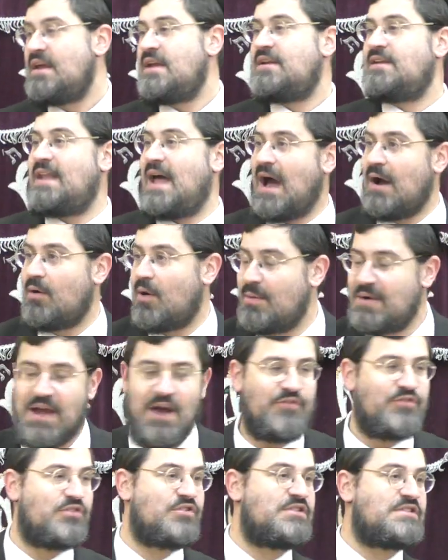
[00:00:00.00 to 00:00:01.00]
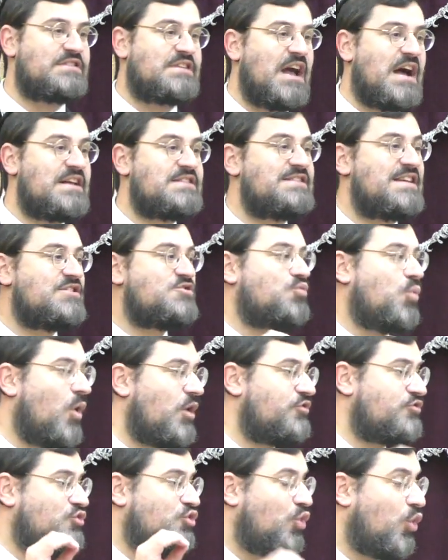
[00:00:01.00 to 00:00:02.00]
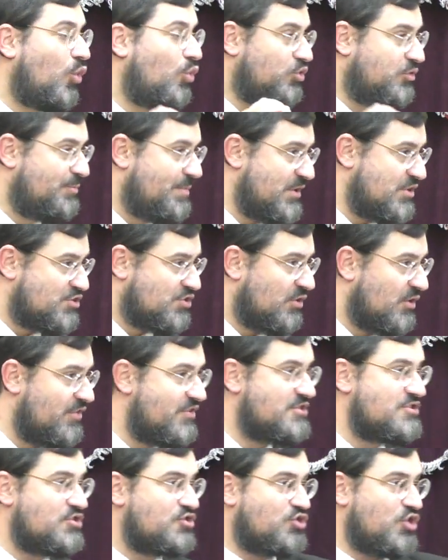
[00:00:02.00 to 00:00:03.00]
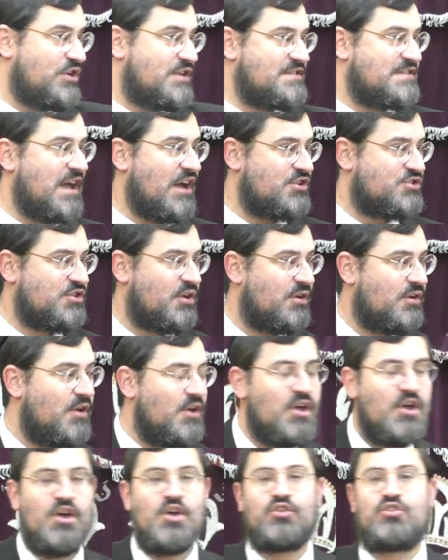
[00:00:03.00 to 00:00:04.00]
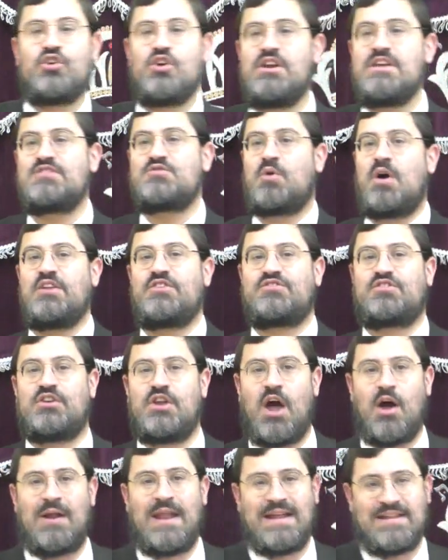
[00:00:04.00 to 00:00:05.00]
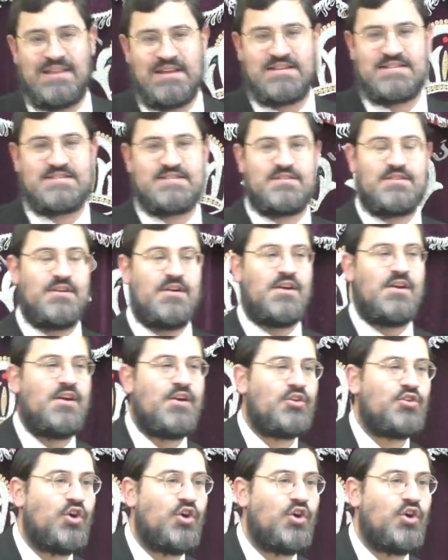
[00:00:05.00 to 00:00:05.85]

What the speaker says: Now what we have to discuss is what's called Bishuil. And this is Tuli's kasha. Tuli's wants to know like this.